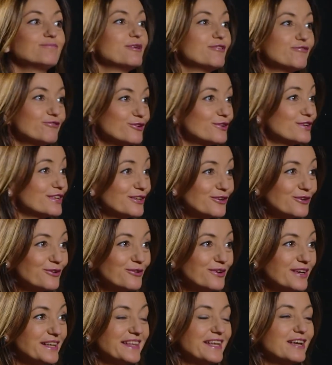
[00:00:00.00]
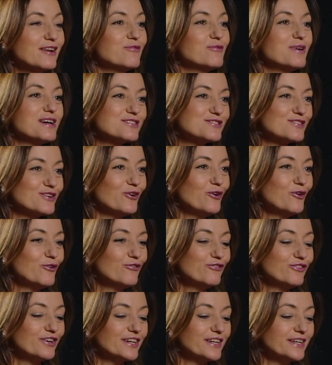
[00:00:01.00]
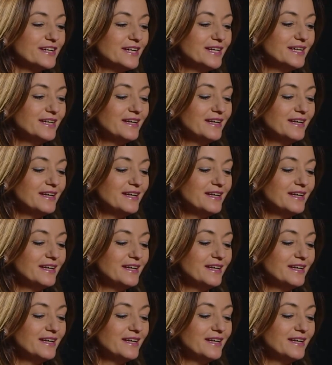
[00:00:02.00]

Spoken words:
before the Q&A was over.